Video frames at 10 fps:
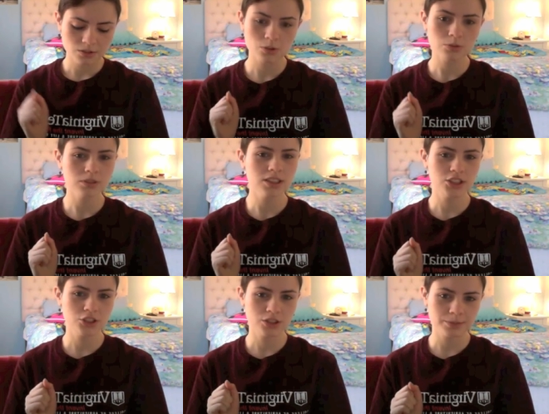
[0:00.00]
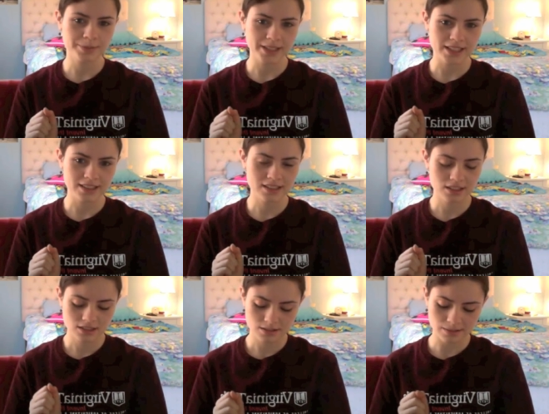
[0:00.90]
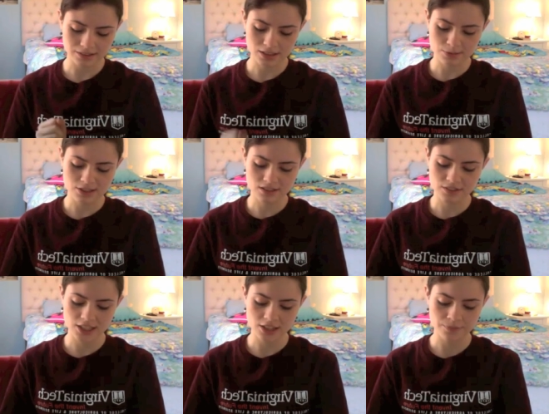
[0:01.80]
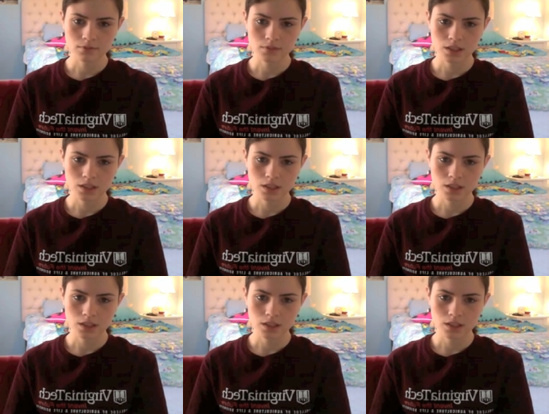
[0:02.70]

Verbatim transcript: only two complaints about this music video,